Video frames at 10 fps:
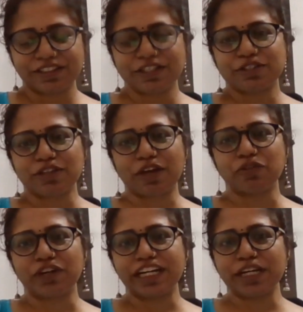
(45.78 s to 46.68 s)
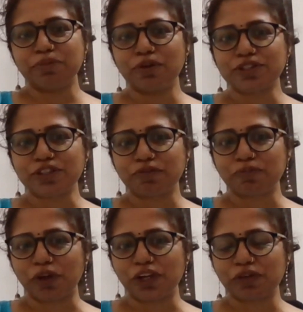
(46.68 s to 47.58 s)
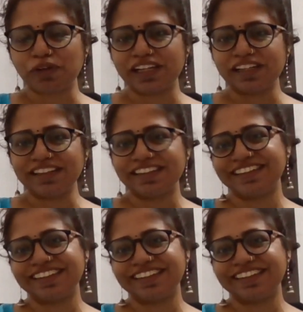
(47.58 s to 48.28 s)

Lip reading: So have you read any books of Paula Coelho?